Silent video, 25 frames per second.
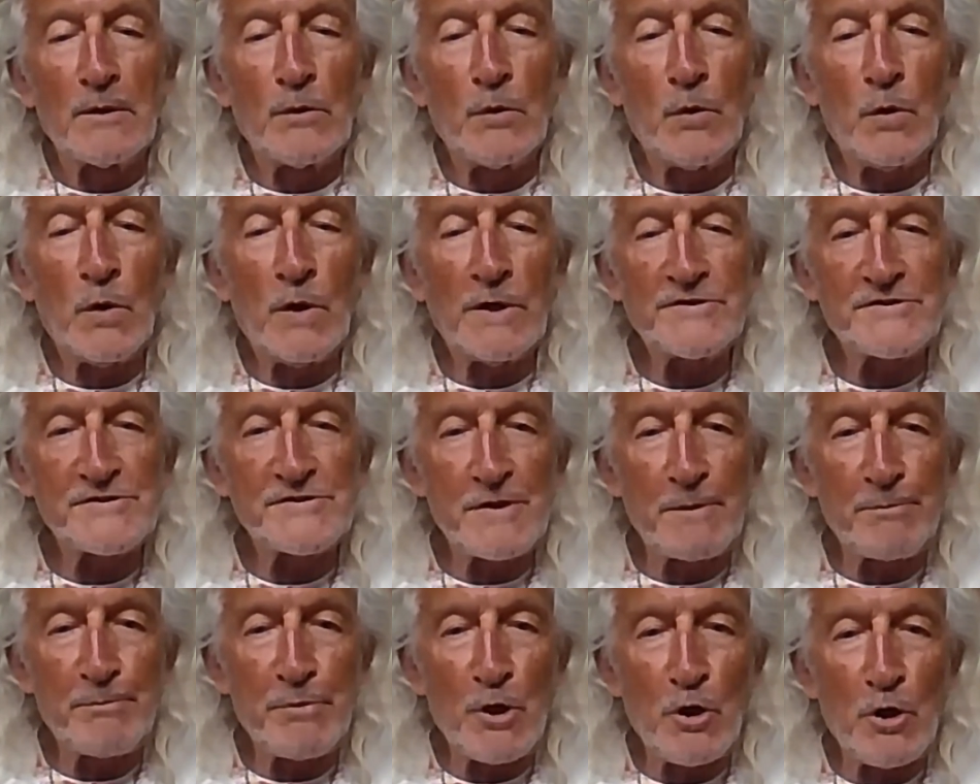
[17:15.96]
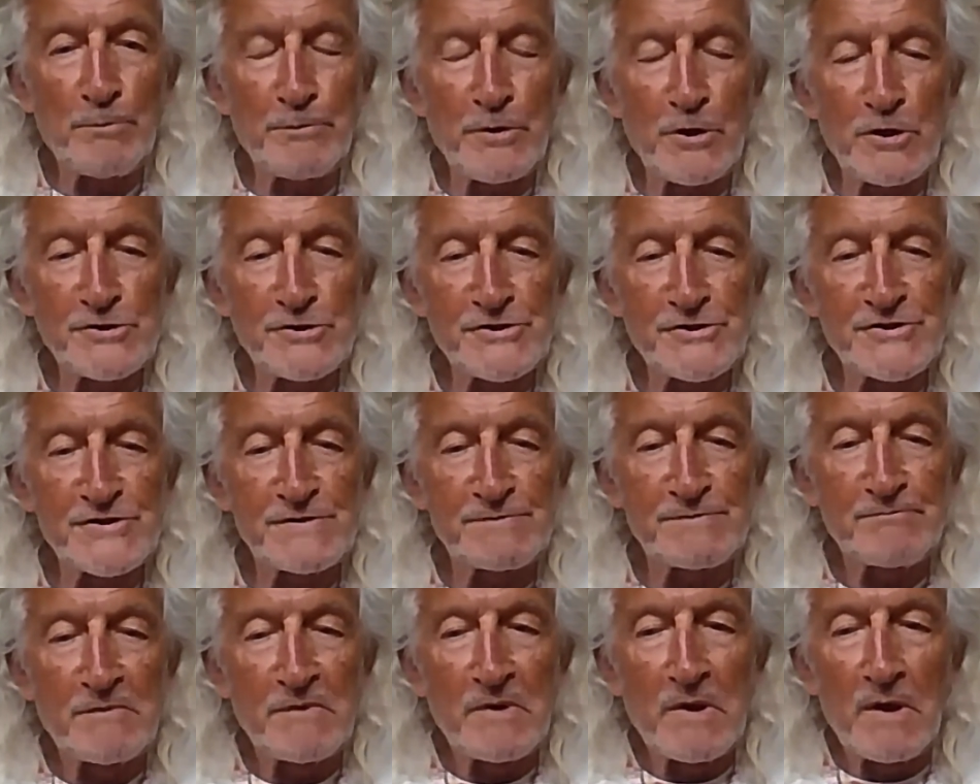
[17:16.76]
What's the purpose?
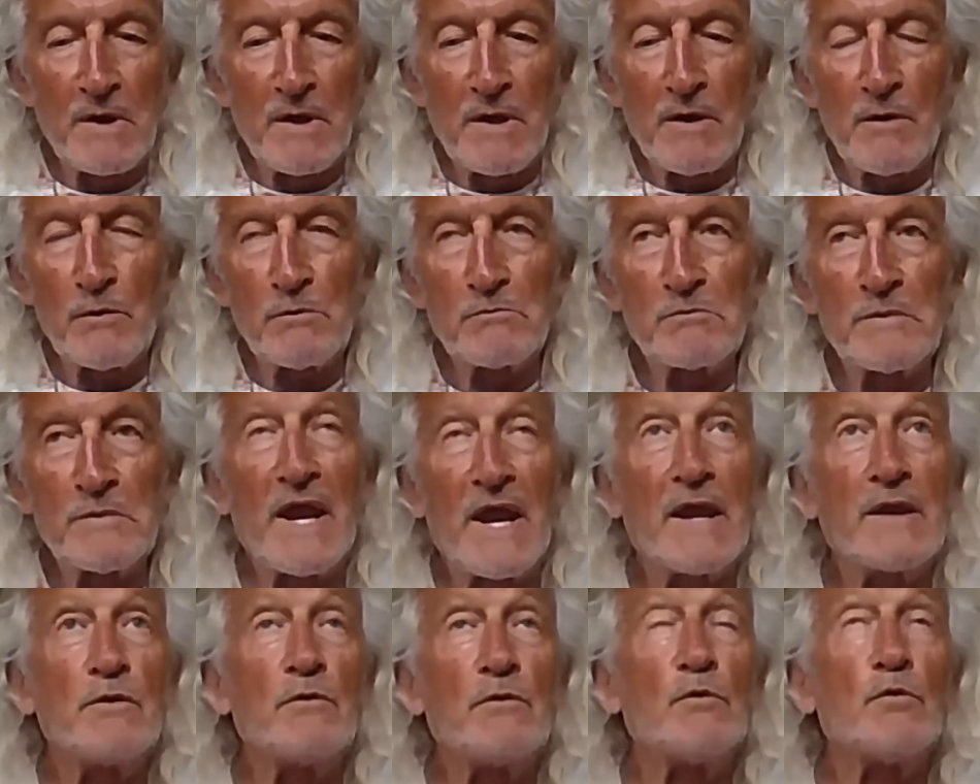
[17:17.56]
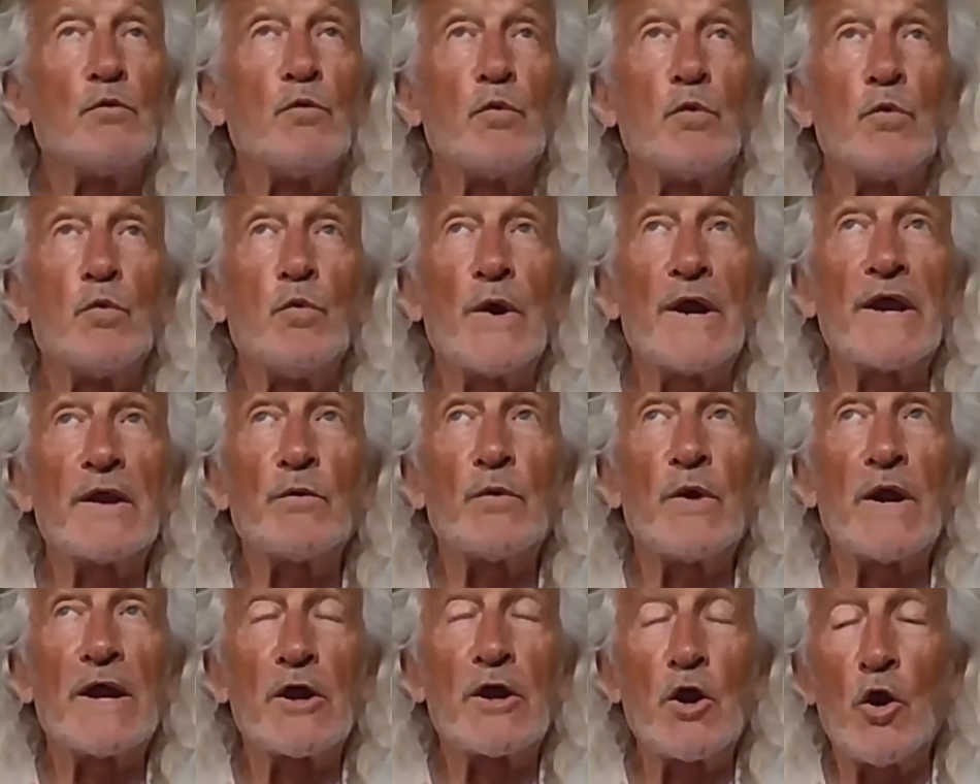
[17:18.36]
And where do
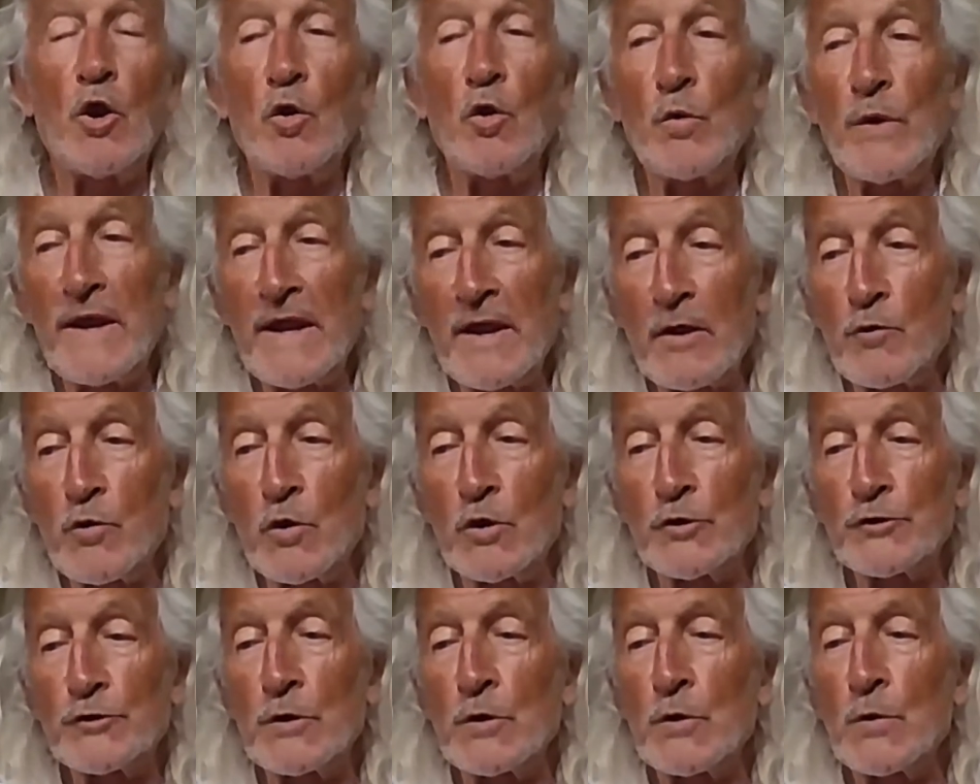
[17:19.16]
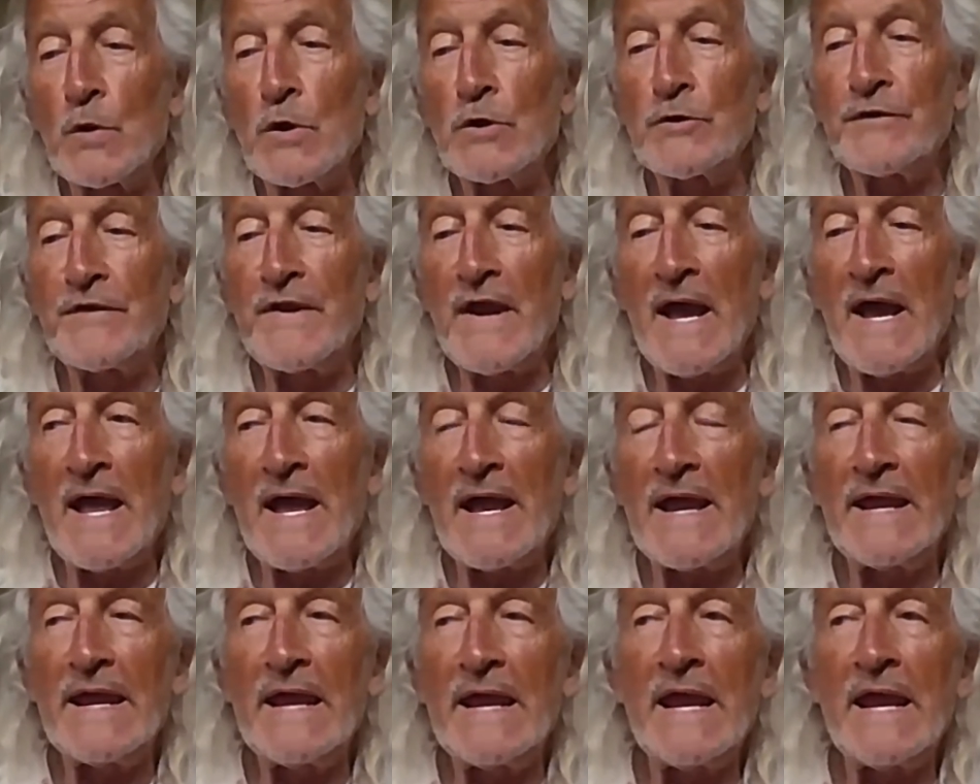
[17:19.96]
I go when I quote unquote die?